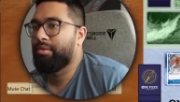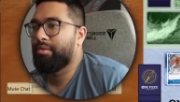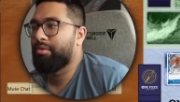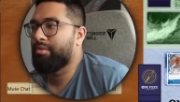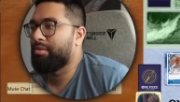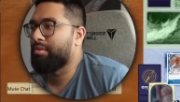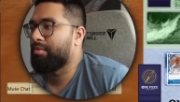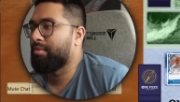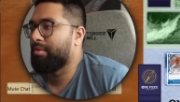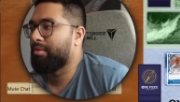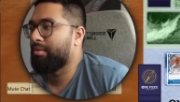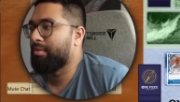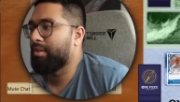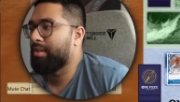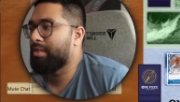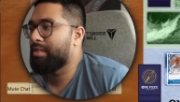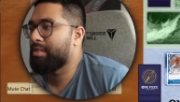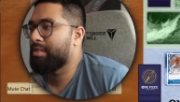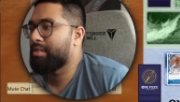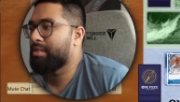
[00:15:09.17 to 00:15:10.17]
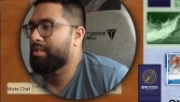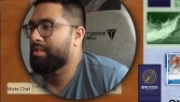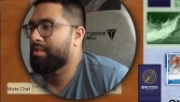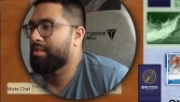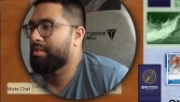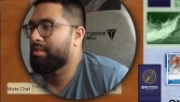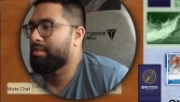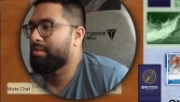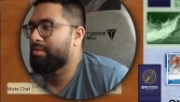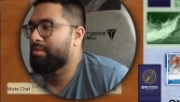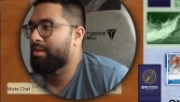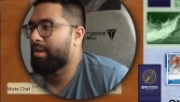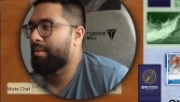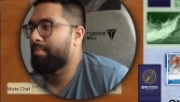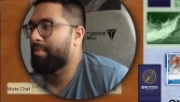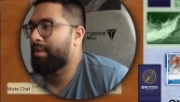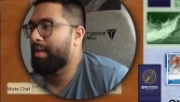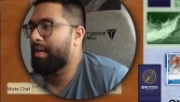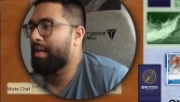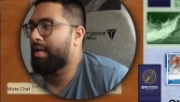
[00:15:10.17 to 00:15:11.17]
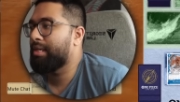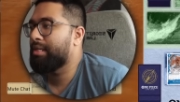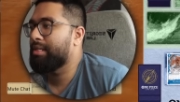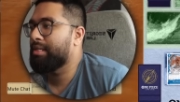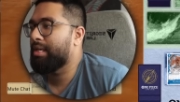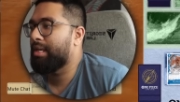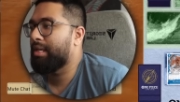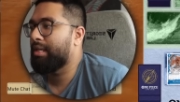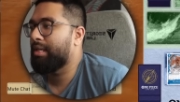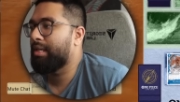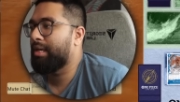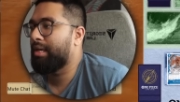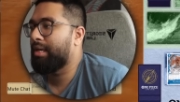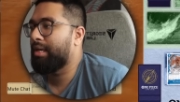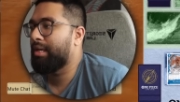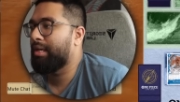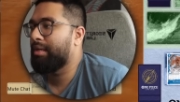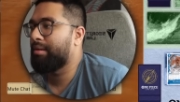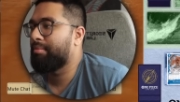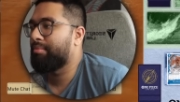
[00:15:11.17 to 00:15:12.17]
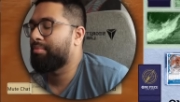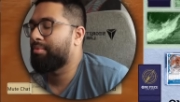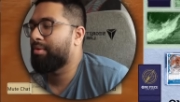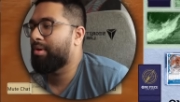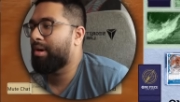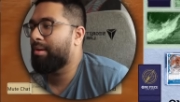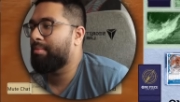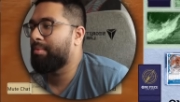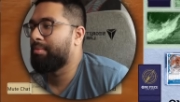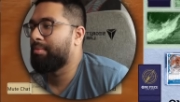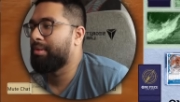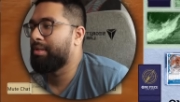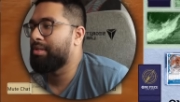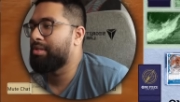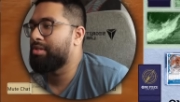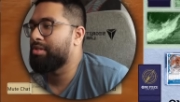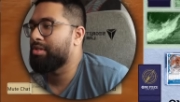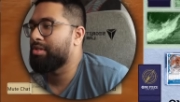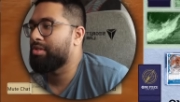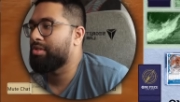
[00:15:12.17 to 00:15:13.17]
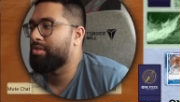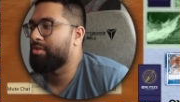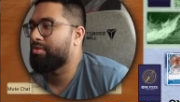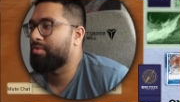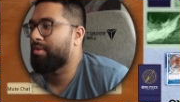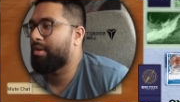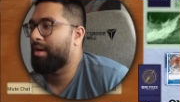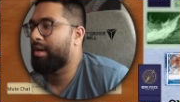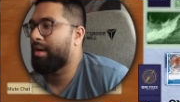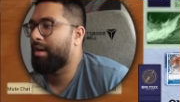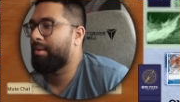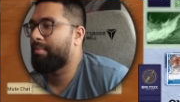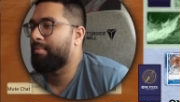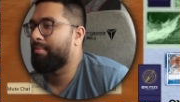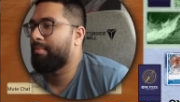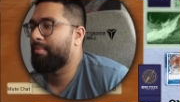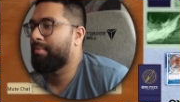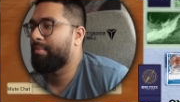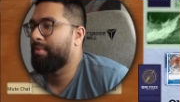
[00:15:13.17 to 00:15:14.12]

we'll do this, drop that, and then probably just drop